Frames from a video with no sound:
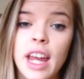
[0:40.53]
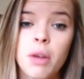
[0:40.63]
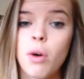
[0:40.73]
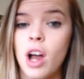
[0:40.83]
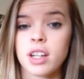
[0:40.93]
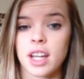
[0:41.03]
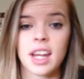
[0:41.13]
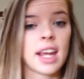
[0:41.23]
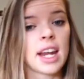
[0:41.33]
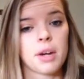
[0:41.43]
any works I can
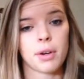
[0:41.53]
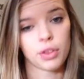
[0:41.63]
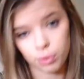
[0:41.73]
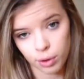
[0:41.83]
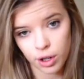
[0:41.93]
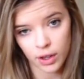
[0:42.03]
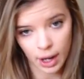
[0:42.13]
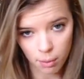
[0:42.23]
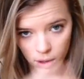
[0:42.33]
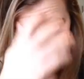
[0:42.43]
get anyone through that I
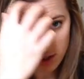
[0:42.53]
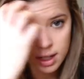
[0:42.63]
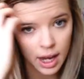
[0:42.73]
want.